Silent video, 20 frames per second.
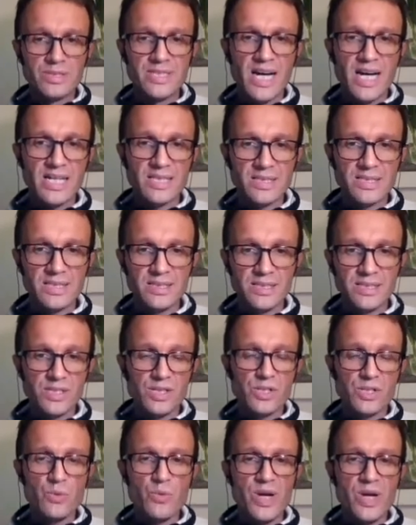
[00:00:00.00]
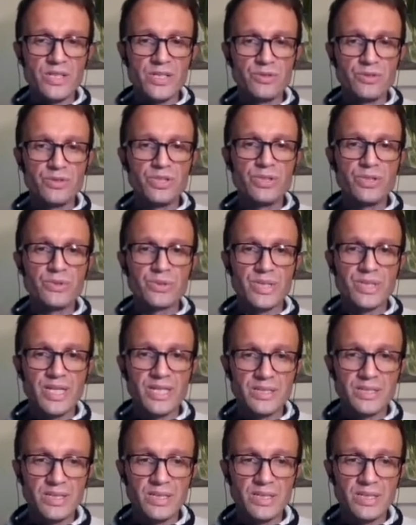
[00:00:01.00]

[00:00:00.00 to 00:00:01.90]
data in such a way to use it